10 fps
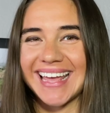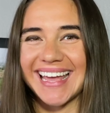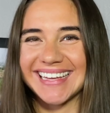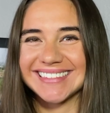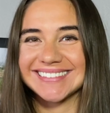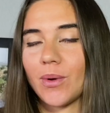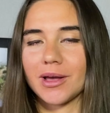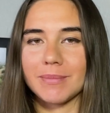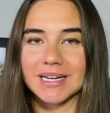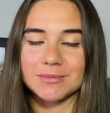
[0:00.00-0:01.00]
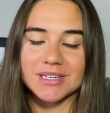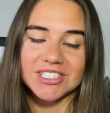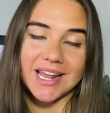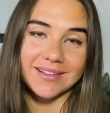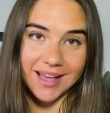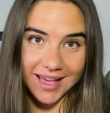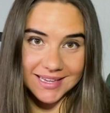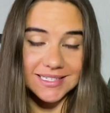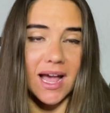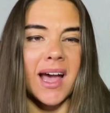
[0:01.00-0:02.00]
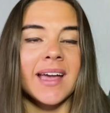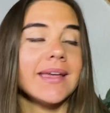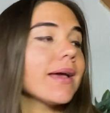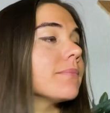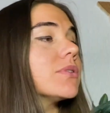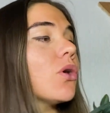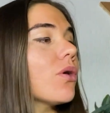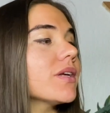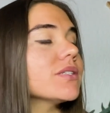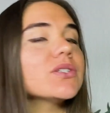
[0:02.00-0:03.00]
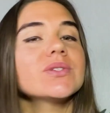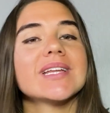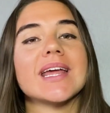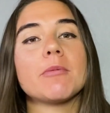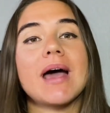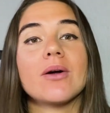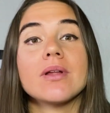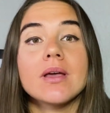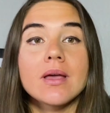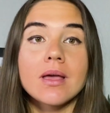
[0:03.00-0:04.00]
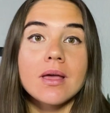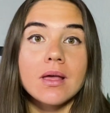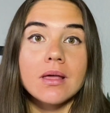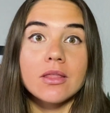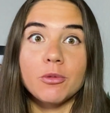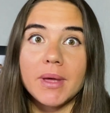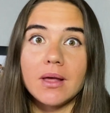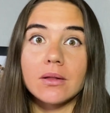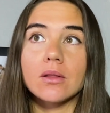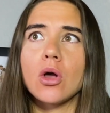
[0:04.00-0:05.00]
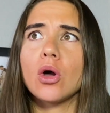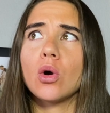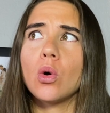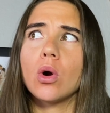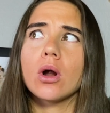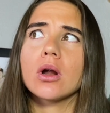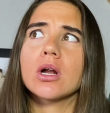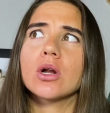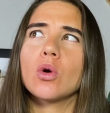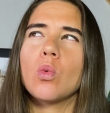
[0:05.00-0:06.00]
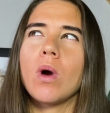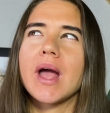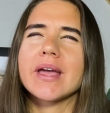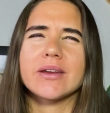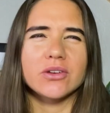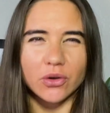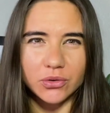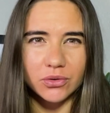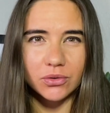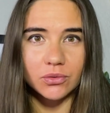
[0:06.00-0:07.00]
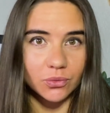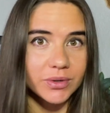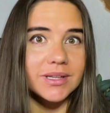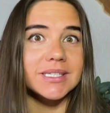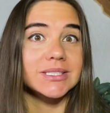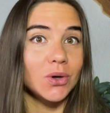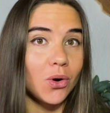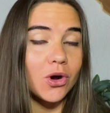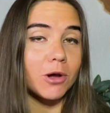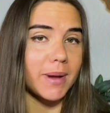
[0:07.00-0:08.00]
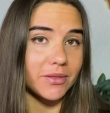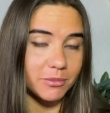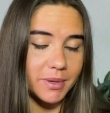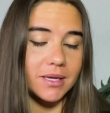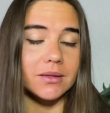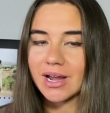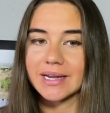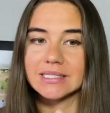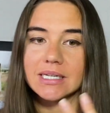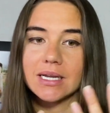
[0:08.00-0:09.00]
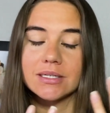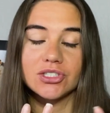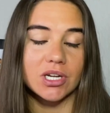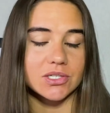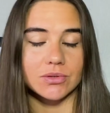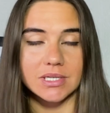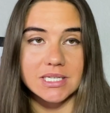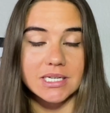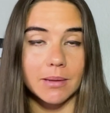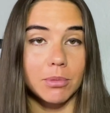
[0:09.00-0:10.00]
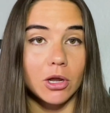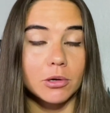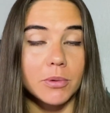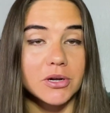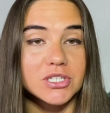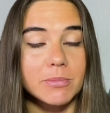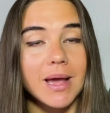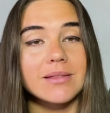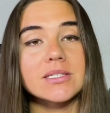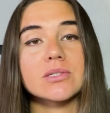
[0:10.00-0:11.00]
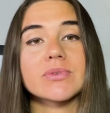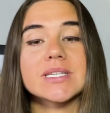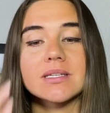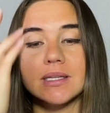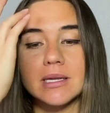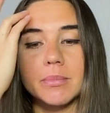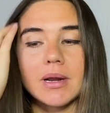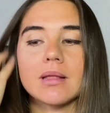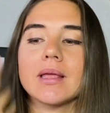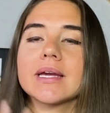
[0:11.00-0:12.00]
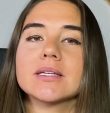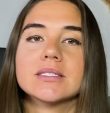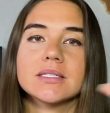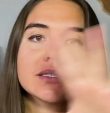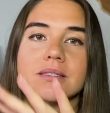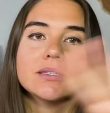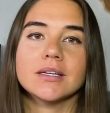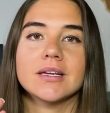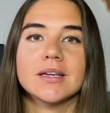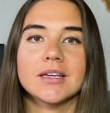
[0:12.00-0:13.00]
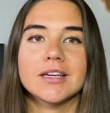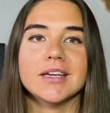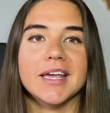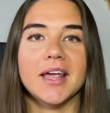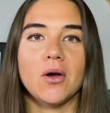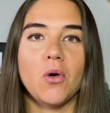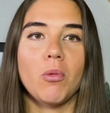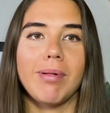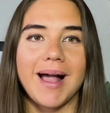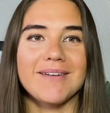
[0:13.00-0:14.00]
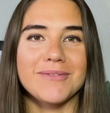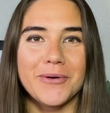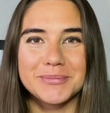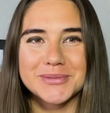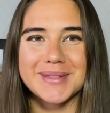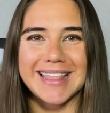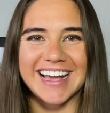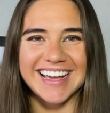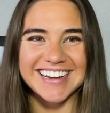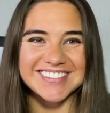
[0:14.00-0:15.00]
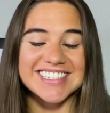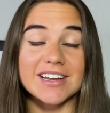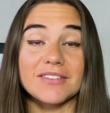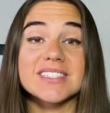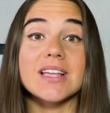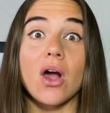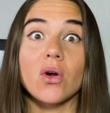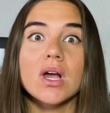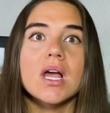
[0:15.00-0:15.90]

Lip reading: Hey, welcome back to my channel, guys. I am talking to you today about the pill, or why I don't really talk about the pill. I just released a blog post about this recently, but I like to hit all platforms with that kind of stuff. So